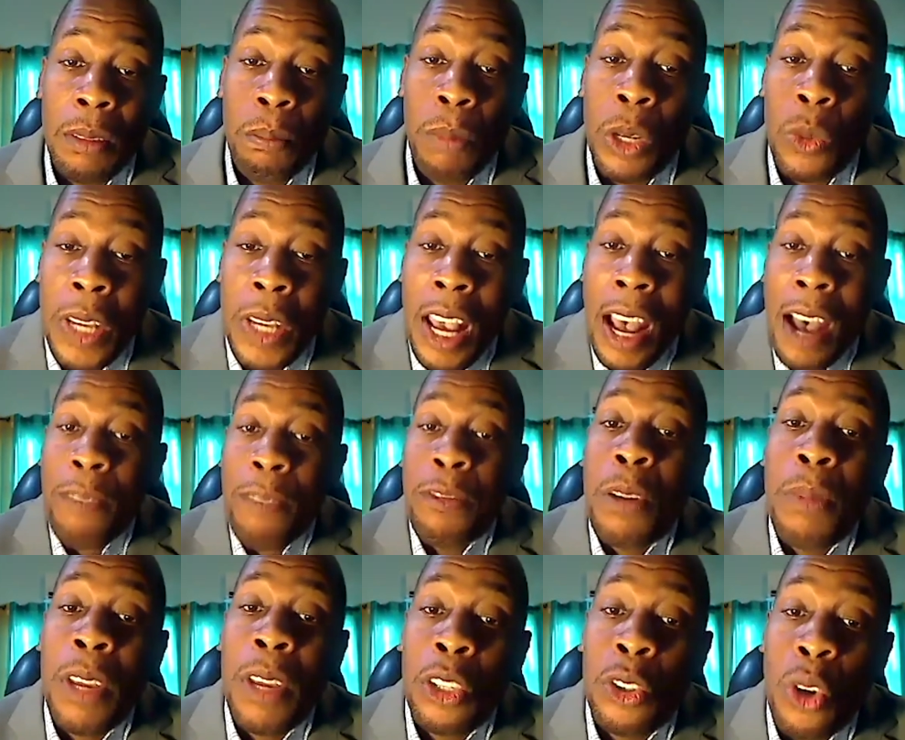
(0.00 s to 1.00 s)
But we have
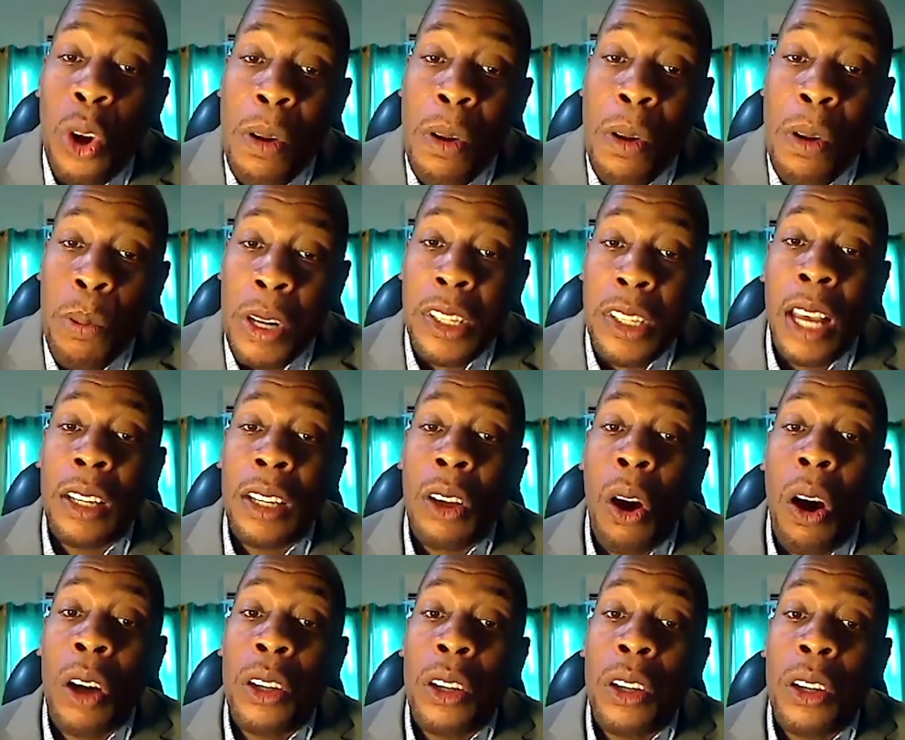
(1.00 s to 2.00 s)
to make sure we protect
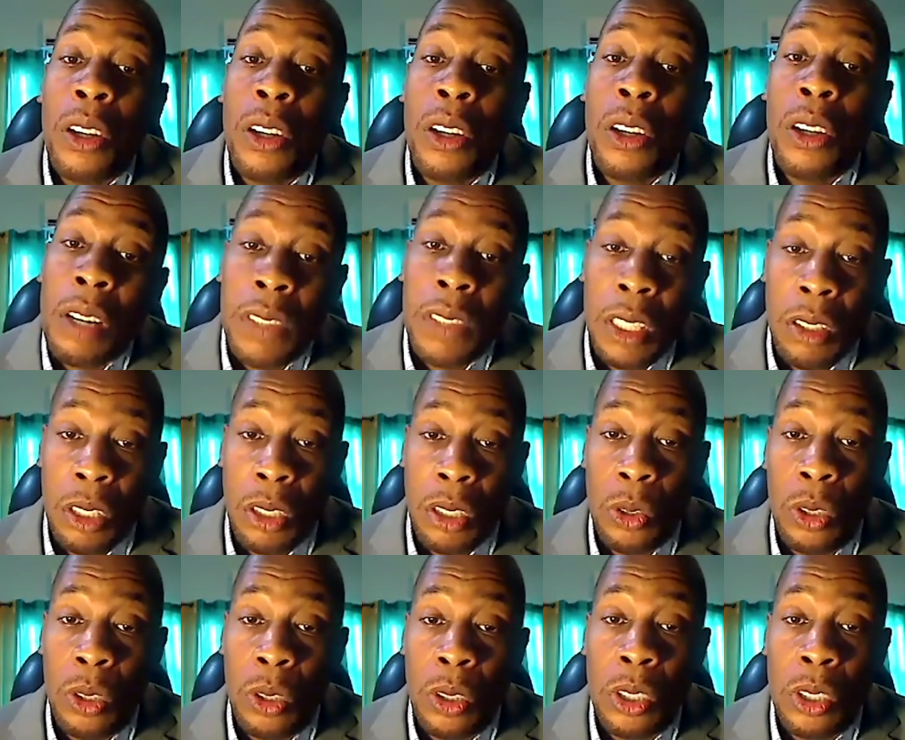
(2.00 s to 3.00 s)
our use of these
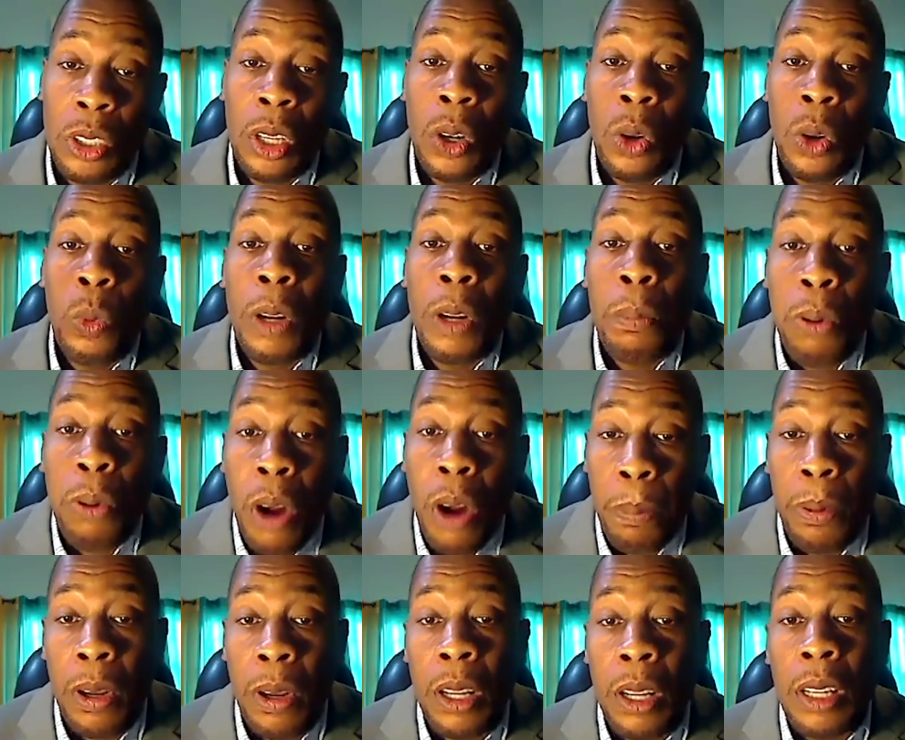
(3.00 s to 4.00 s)
tools with
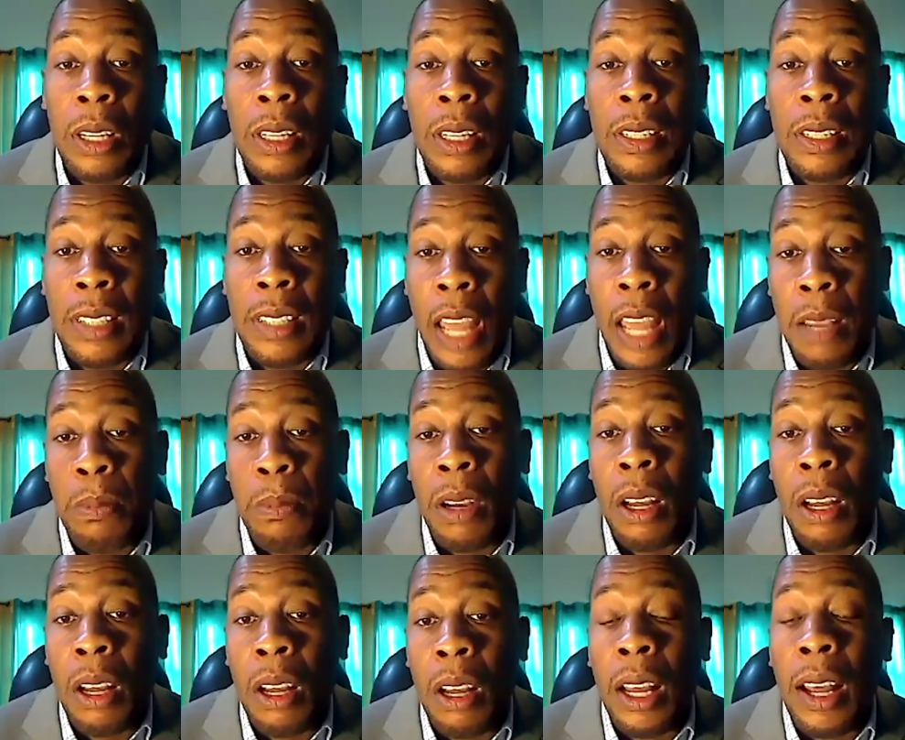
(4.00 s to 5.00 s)
proper
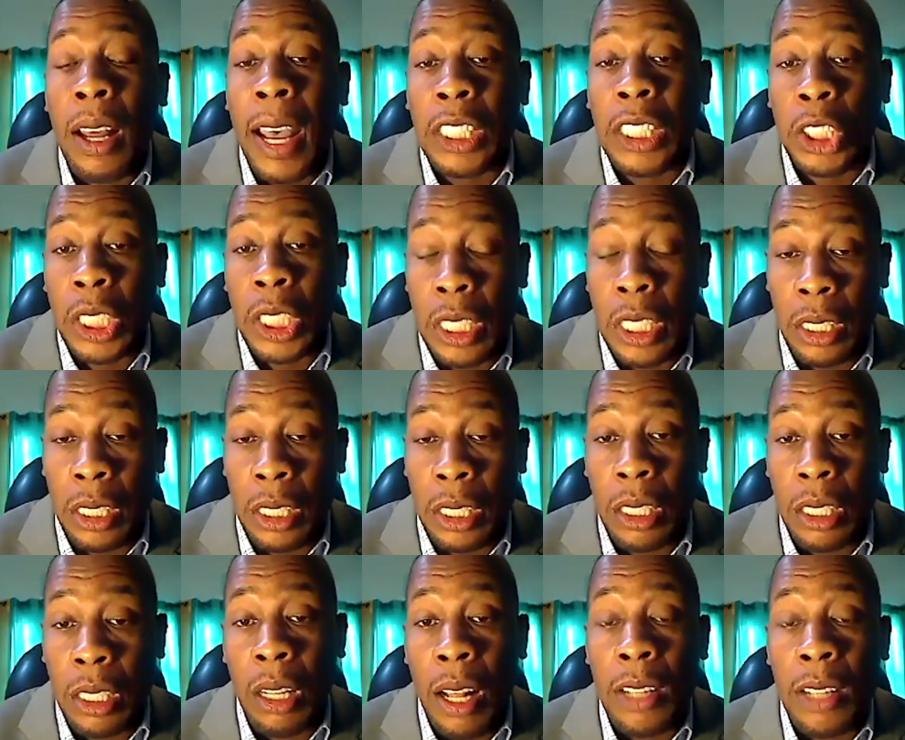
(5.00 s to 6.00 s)
cyber hygiene.
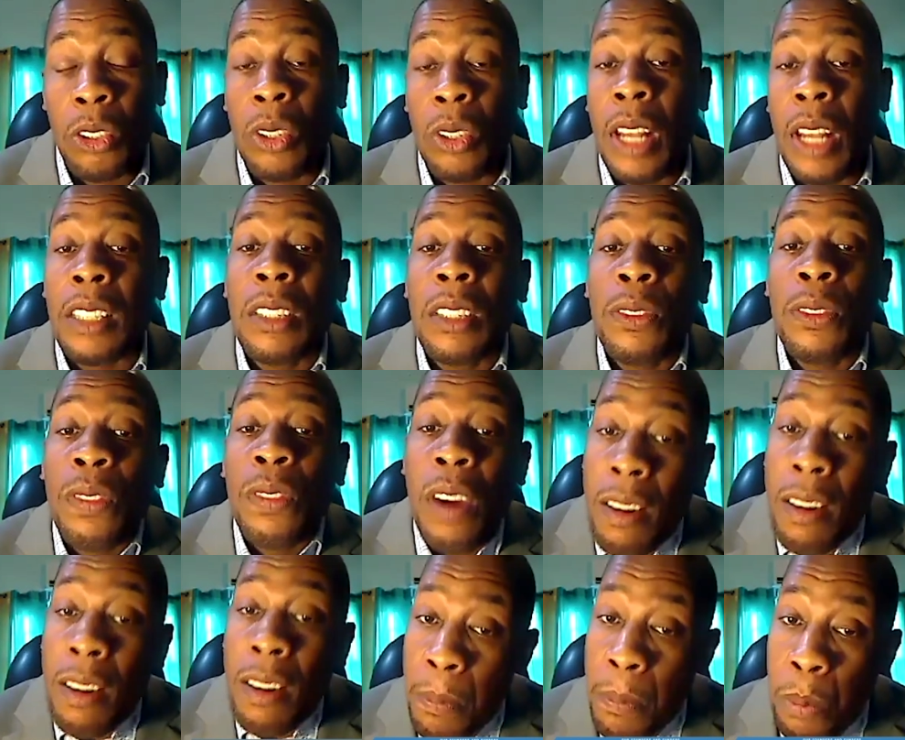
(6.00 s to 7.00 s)
And so that is
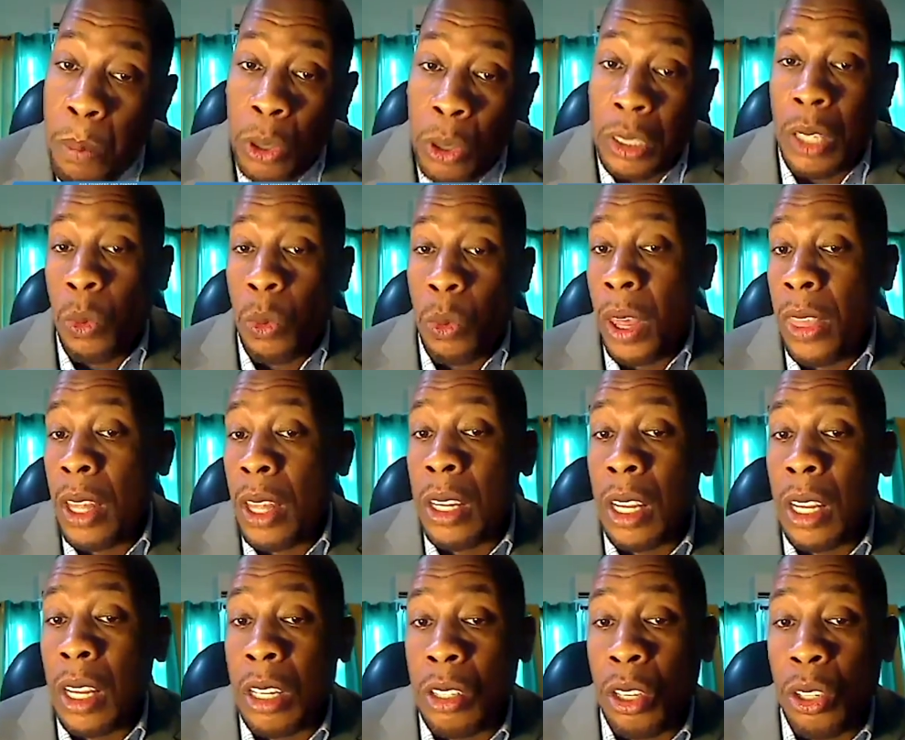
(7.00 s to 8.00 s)
very important within
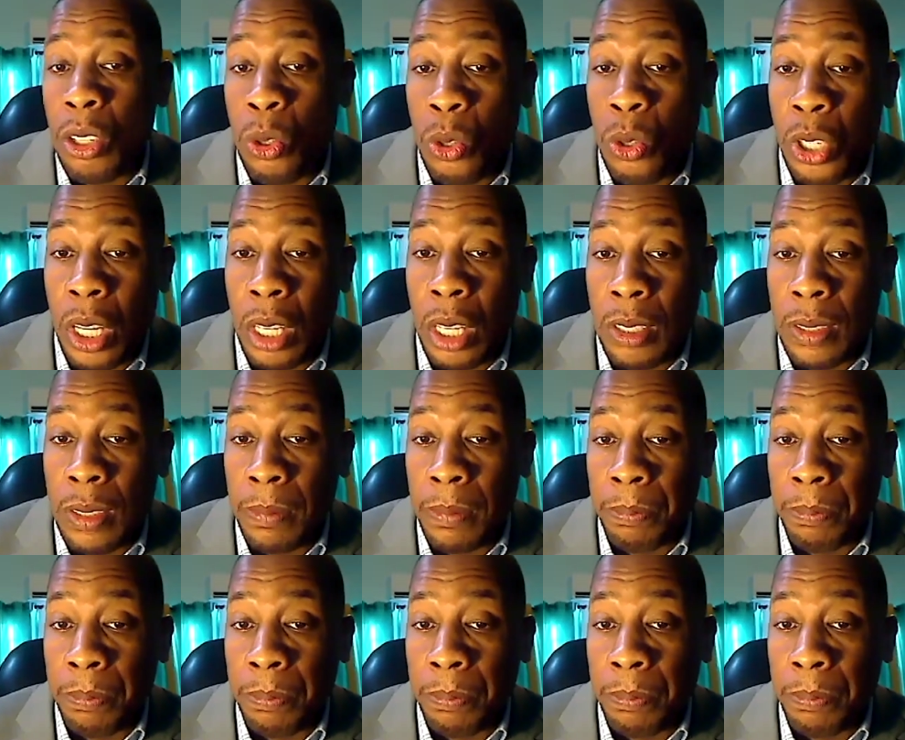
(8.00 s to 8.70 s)
the institutions.